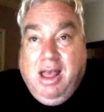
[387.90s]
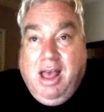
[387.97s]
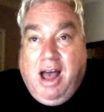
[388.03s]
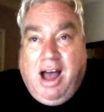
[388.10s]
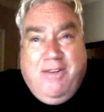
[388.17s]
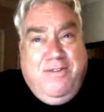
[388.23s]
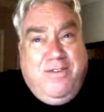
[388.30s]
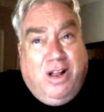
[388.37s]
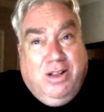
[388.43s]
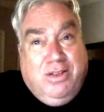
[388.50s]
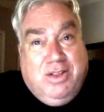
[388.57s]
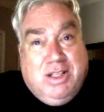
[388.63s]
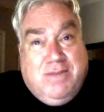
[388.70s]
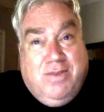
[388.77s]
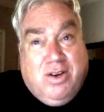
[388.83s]
I've followed
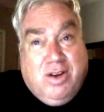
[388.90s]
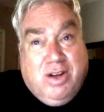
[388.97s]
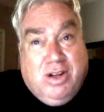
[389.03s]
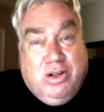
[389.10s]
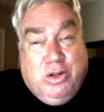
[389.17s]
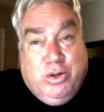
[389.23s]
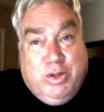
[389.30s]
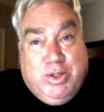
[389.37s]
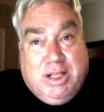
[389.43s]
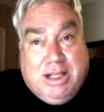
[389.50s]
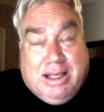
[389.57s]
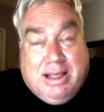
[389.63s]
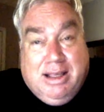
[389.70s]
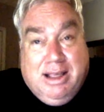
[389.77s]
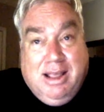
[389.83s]
this very
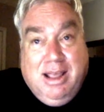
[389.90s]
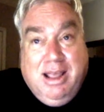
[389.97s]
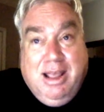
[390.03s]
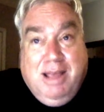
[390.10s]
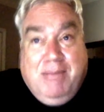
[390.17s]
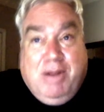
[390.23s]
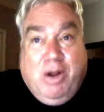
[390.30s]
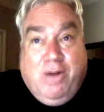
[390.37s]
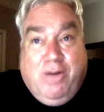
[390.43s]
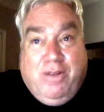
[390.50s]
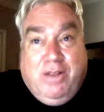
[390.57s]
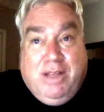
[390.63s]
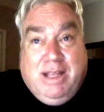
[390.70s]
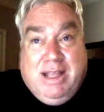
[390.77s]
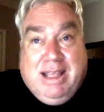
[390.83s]
loosely, but
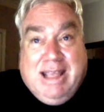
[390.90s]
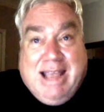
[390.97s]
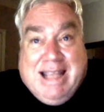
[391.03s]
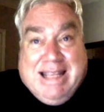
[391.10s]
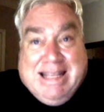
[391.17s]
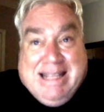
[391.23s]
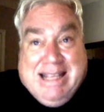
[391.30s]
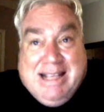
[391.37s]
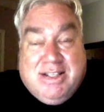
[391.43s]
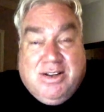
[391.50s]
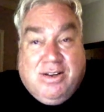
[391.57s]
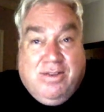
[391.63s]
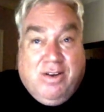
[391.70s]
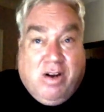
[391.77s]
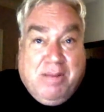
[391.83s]
hopefully the ideas
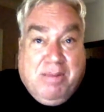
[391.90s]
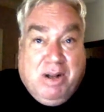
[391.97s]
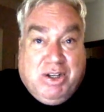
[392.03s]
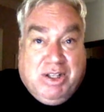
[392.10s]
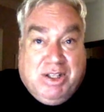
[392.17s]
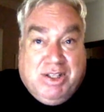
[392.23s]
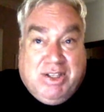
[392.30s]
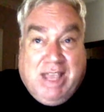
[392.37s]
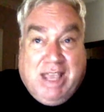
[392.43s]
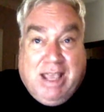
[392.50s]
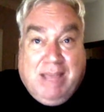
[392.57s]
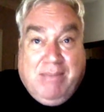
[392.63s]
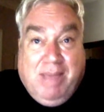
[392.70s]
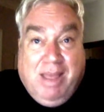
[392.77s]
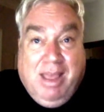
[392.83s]
are very much the
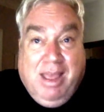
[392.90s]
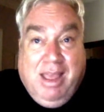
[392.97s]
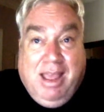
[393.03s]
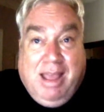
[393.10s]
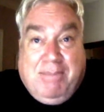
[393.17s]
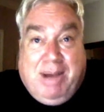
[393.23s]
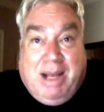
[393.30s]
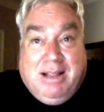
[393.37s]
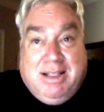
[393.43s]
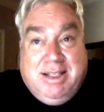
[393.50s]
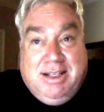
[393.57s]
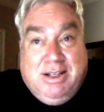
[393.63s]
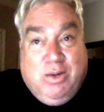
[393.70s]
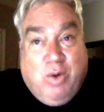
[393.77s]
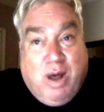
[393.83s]
same, and by
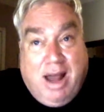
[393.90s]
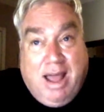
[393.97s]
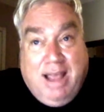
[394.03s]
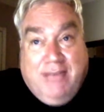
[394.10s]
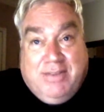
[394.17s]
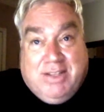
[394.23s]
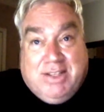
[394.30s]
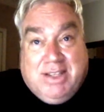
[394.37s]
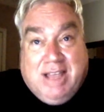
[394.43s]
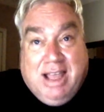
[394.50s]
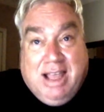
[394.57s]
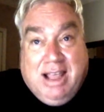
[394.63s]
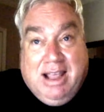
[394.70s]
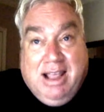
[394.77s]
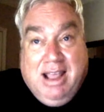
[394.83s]
listening to what I have to
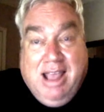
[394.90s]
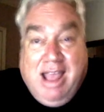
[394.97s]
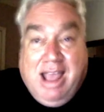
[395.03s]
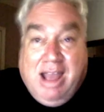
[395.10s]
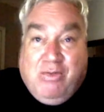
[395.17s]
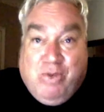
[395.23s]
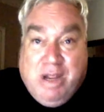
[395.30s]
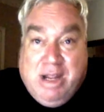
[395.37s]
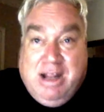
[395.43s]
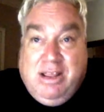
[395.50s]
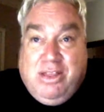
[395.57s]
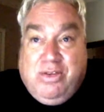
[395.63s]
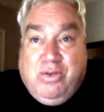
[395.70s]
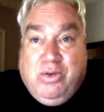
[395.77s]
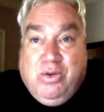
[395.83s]
say and reading
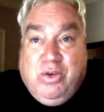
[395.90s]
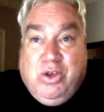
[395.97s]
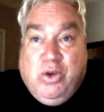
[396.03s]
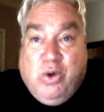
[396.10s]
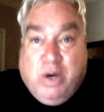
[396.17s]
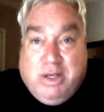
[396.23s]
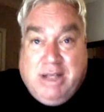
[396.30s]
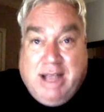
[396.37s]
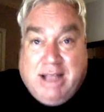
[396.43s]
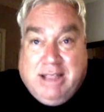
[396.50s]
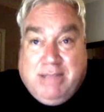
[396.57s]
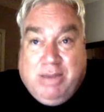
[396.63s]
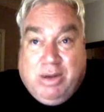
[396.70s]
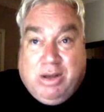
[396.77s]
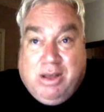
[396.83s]
through your
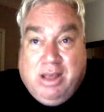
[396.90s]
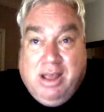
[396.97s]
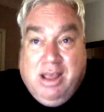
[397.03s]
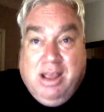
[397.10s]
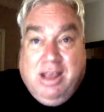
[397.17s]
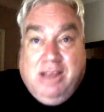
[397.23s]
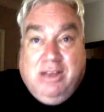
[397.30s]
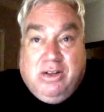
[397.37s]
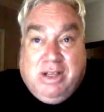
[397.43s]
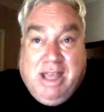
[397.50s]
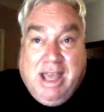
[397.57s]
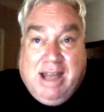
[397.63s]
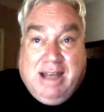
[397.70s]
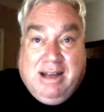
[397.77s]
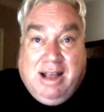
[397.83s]
textbook, you'll
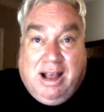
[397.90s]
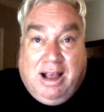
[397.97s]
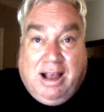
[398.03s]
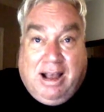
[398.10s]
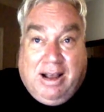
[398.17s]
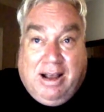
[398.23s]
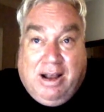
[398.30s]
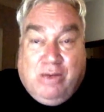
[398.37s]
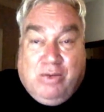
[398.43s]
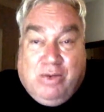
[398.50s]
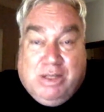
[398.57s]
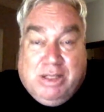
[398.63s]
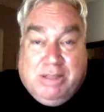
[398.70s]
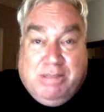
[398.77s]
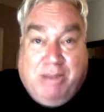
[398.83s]
get a
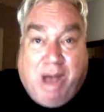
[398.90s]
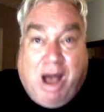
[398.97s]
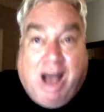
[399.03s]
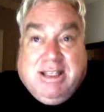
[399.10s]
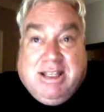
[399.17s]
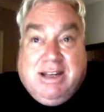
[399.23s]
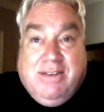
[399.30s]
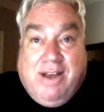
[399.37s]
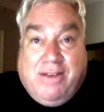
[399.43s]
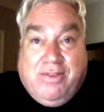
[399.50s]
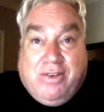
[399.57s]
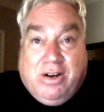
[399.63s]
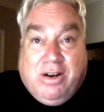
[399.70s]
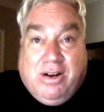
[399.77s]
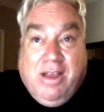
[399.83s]
really positive
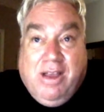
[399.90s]
effort